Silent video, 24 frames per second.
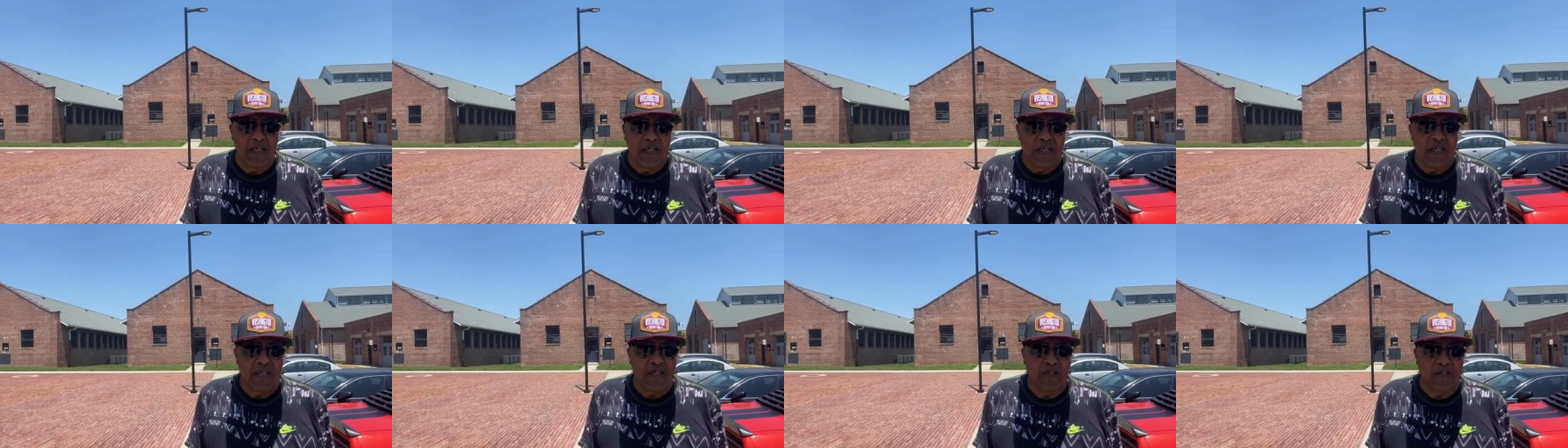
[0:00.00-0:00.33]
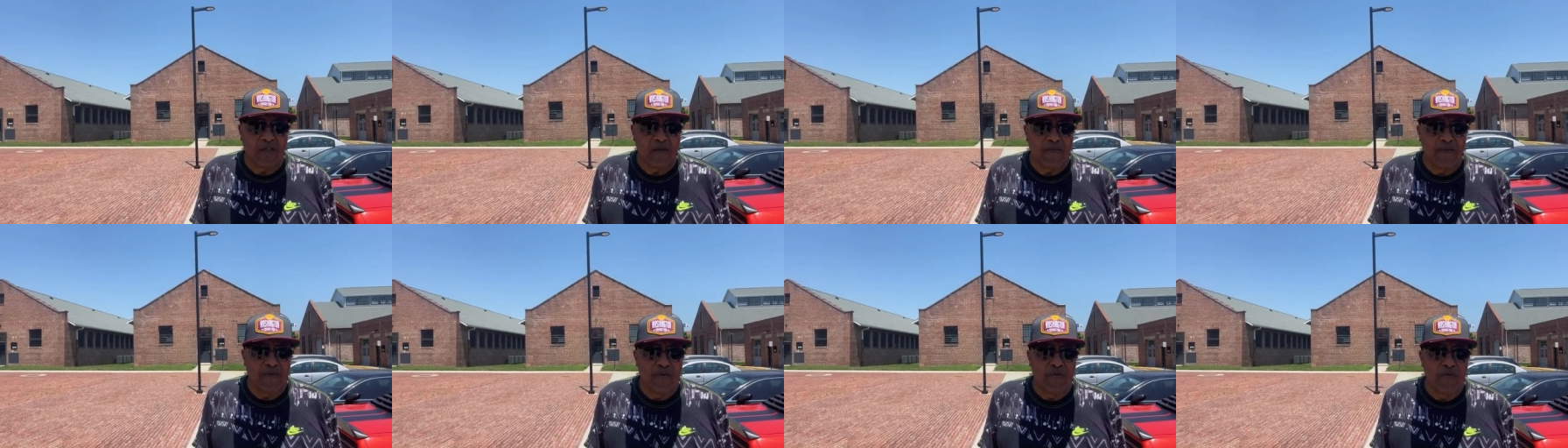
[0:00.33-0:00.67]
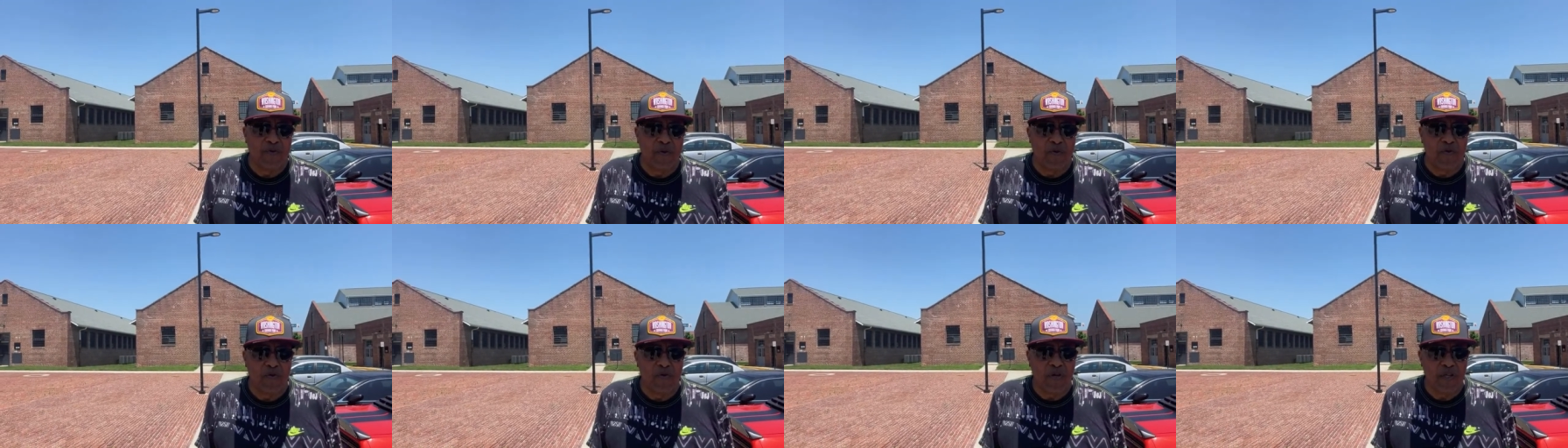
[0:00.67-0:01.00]
Because if you
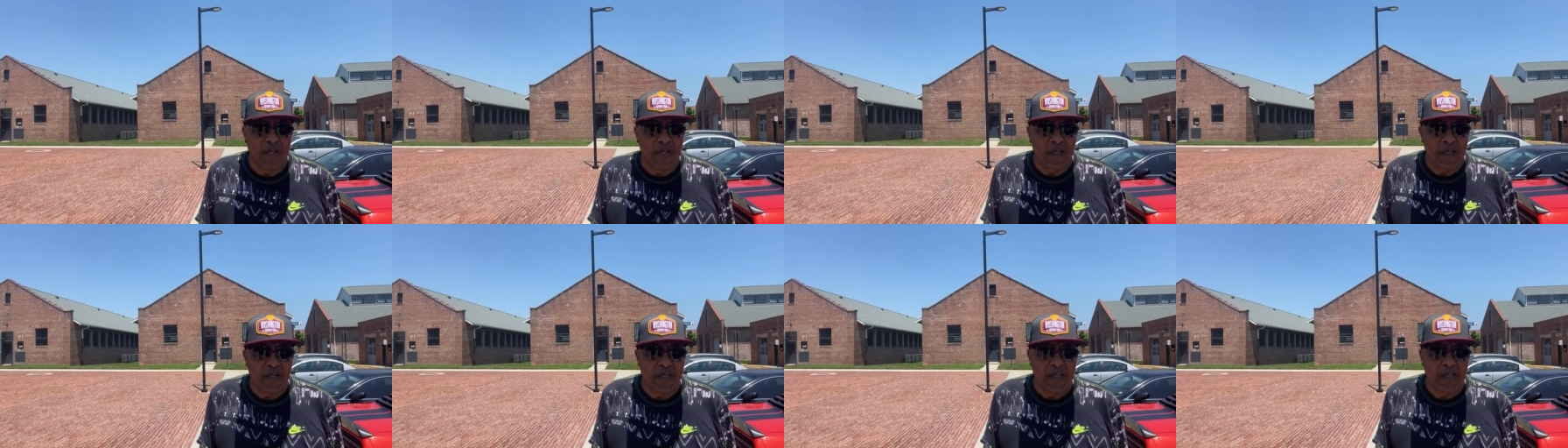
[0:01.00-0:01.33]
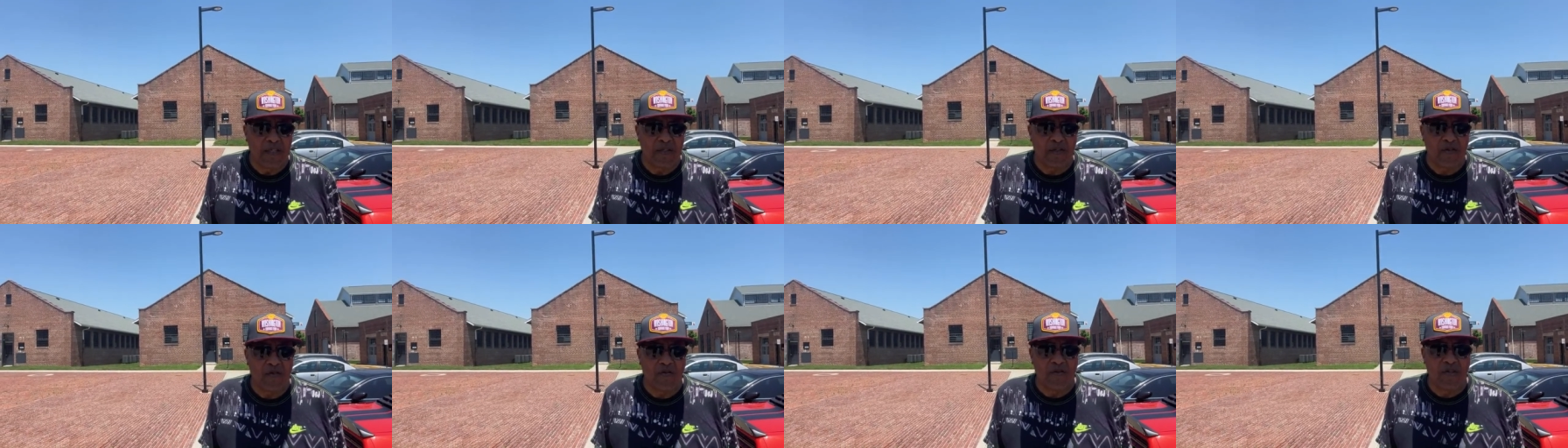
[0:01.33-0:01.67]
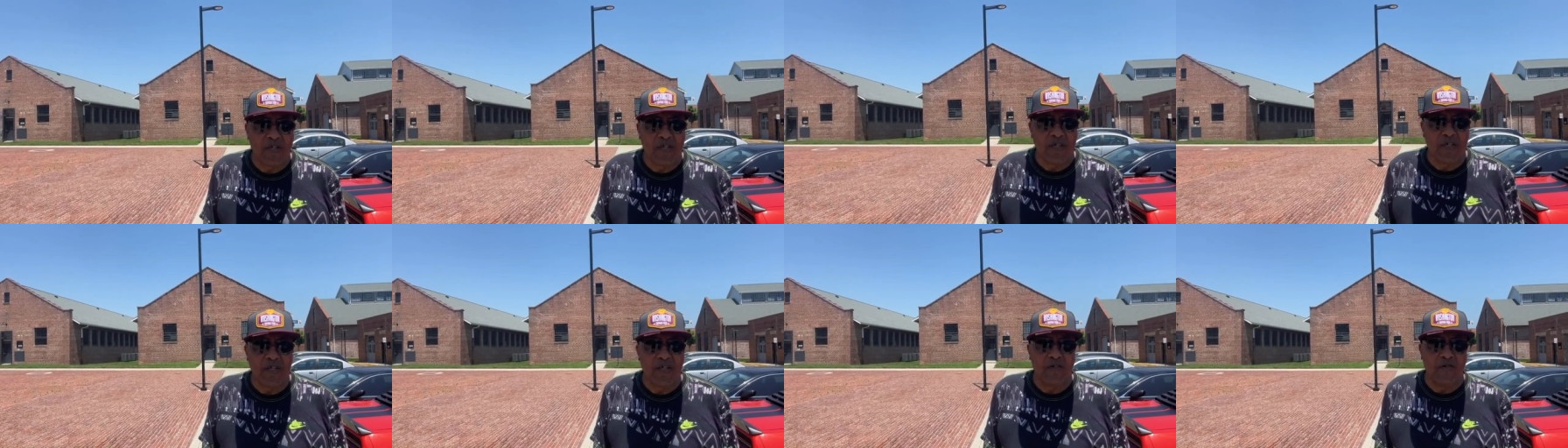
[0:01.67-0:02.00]
Google it, it's going
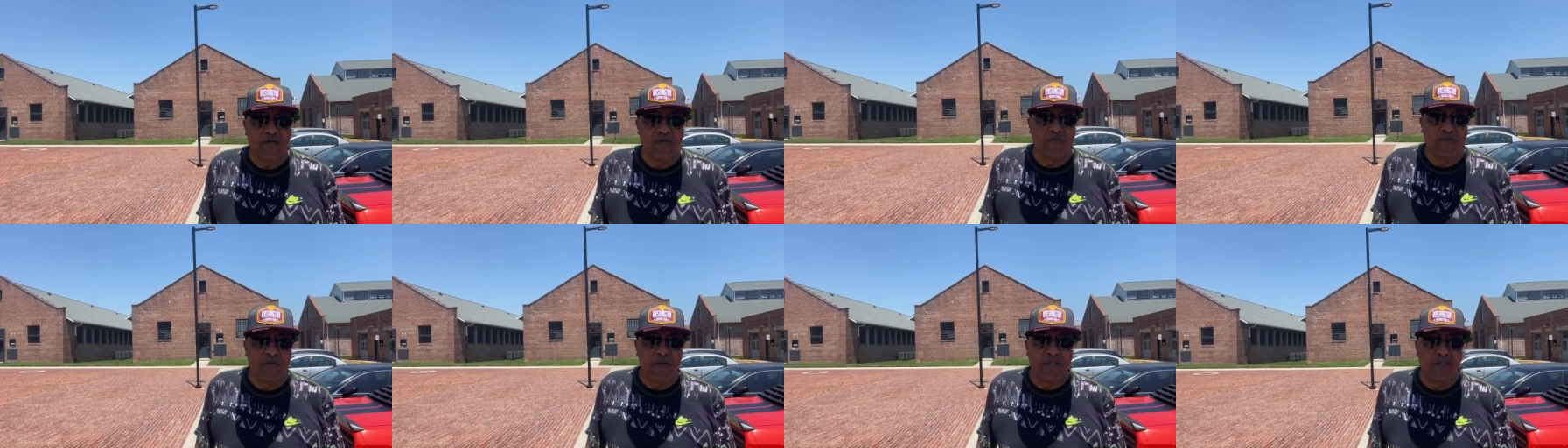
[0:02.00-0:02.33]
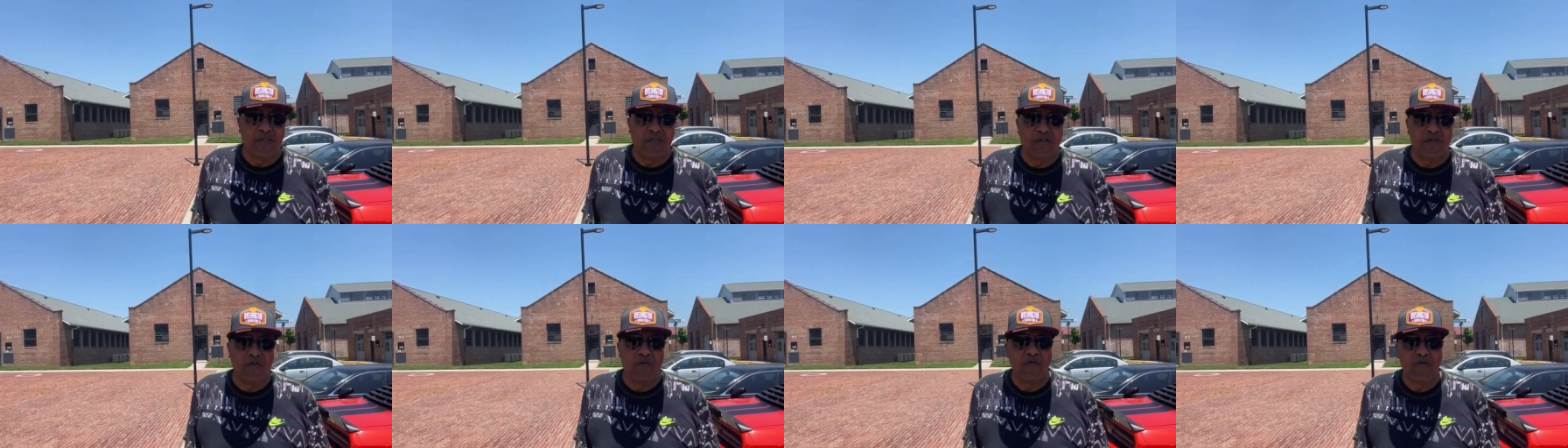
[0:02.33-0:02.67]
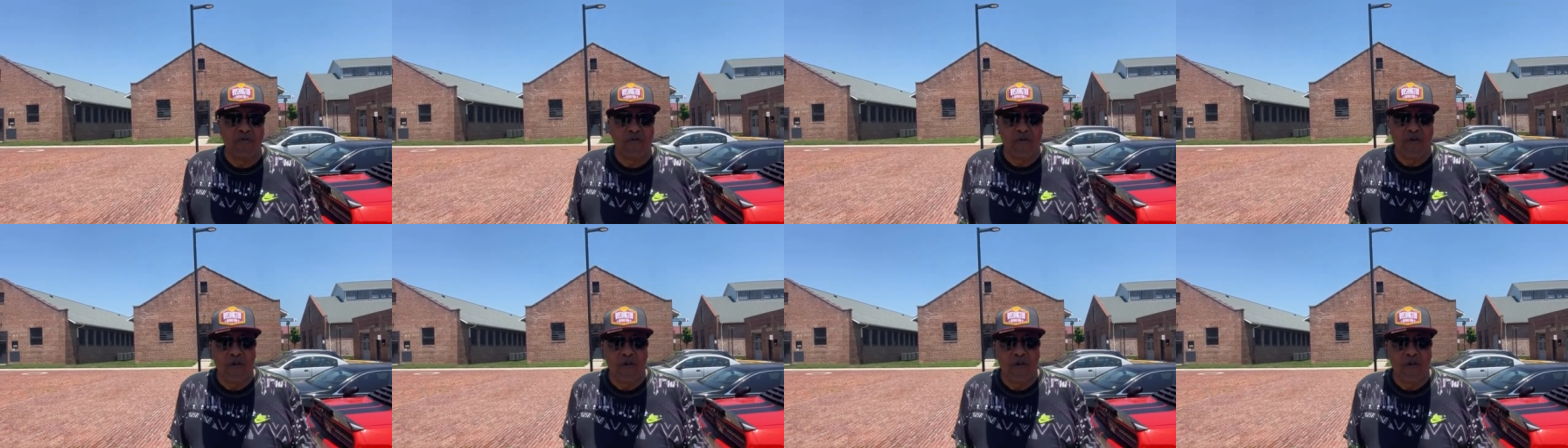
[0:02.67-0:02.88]
to give you the original